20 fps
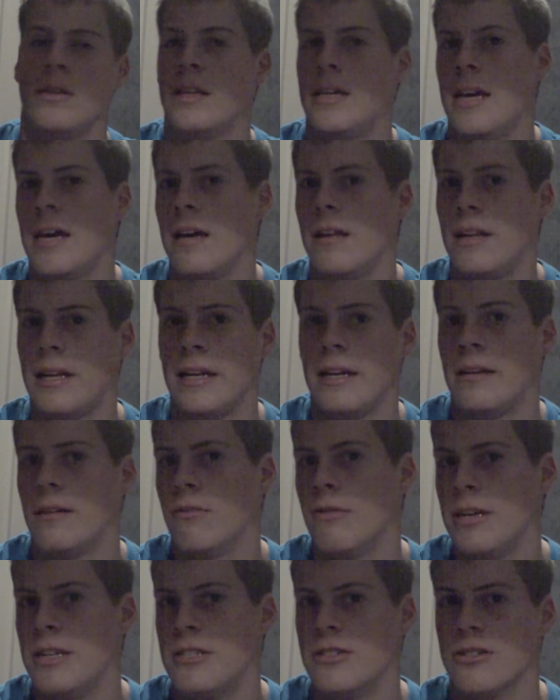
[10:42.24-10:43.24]
killing
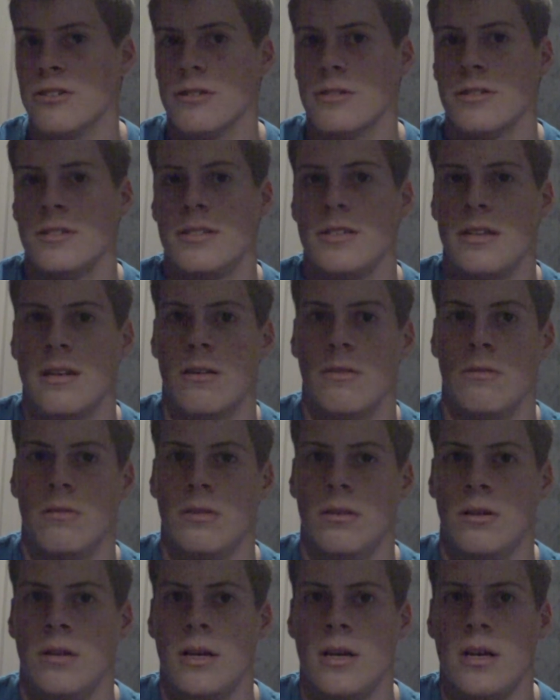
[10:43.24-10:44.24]
creatures,
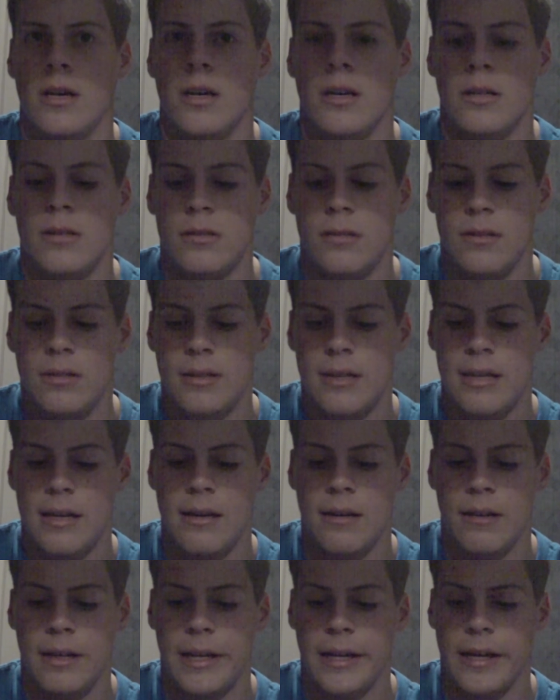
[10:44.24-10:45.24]

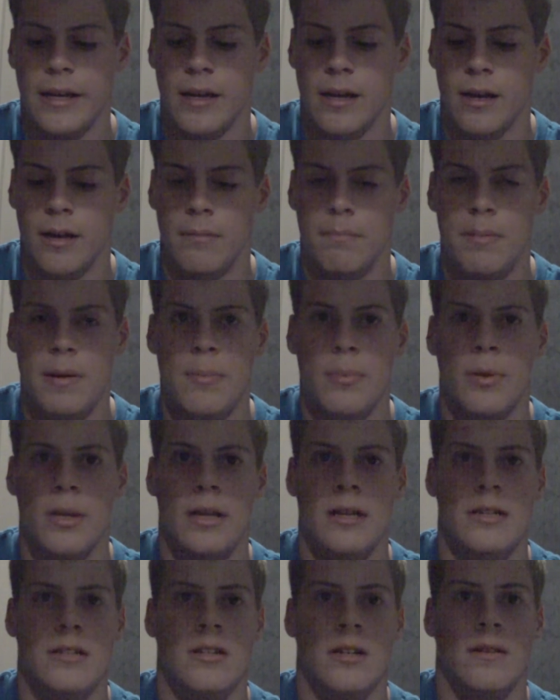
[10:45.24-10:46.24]
killing people
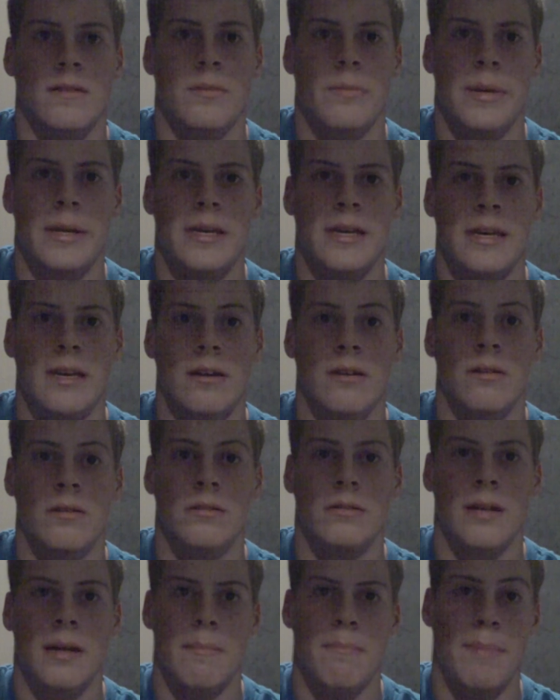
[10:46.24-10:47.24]
that deserved to be
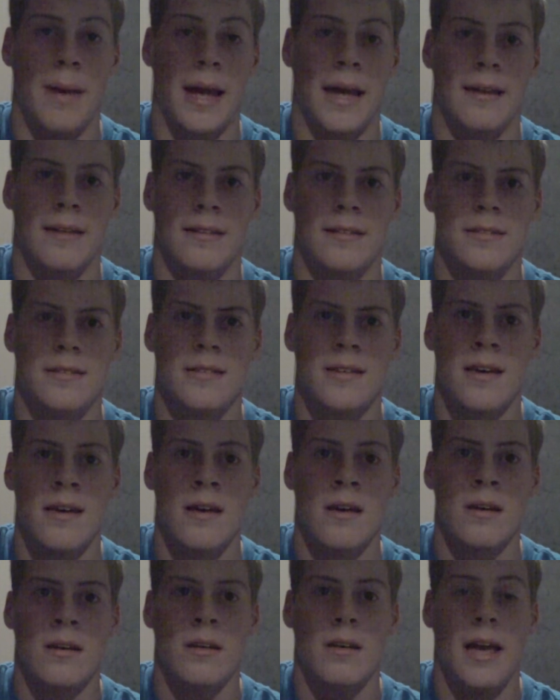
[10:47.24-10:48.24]
killed, like bandits.
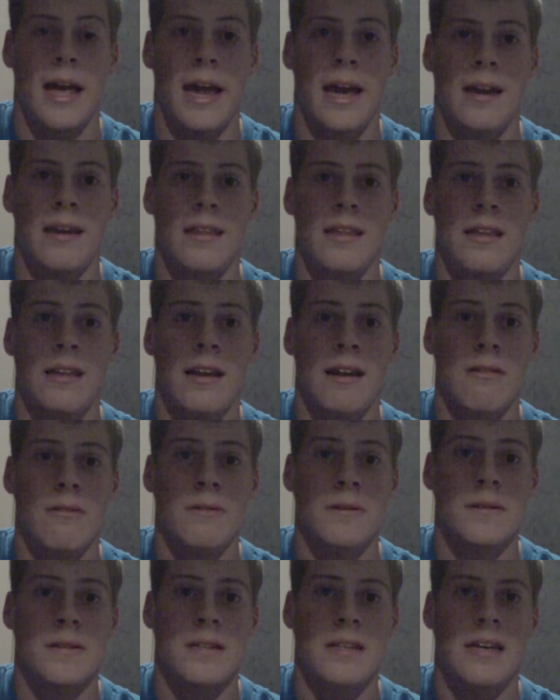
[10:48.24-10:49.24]
And then there
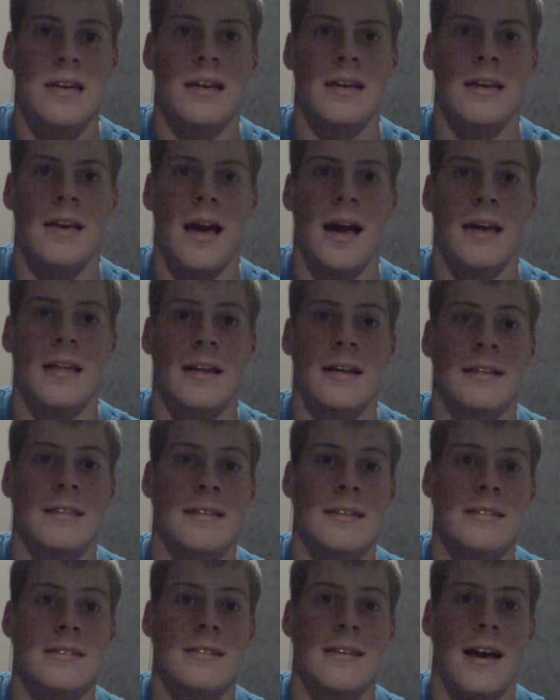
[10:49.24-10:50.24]
was the guy like
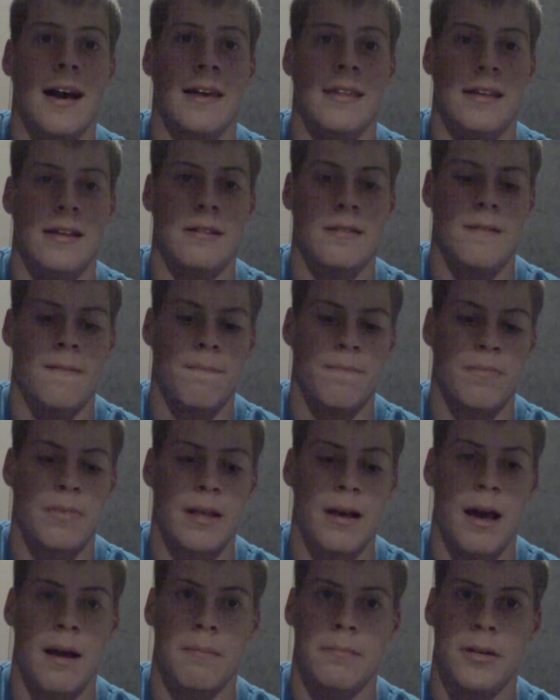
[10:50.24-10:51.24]
this guy that
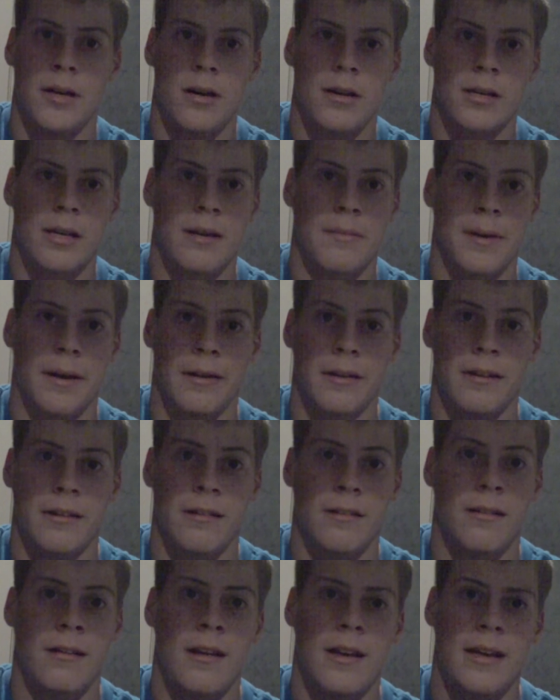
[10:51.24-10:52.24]
I'm talking about
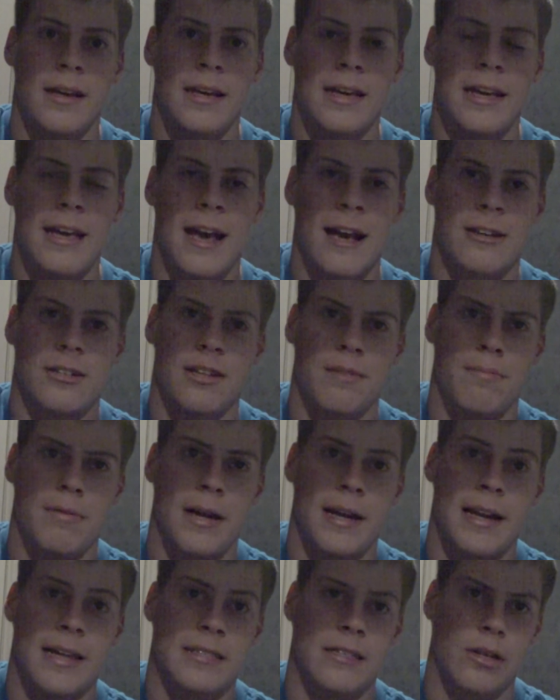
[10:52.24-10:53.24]
here. He actually
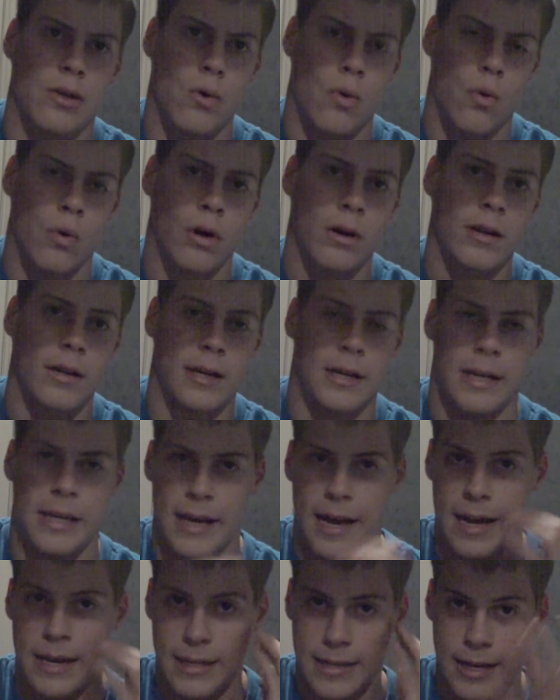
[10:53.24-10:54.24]
played as an orc, and he
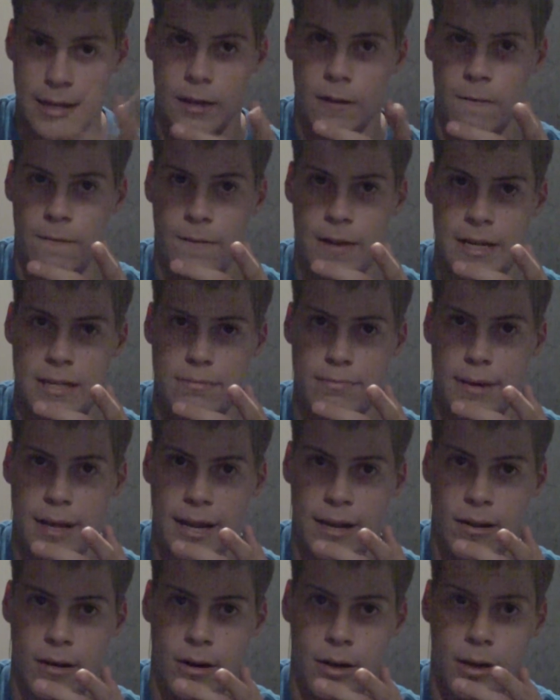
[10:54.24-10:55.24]
had yellow face
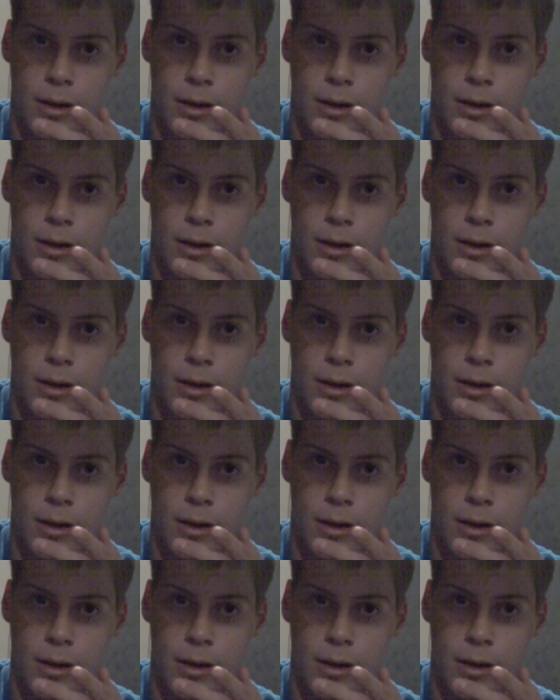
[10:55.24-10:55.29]
paint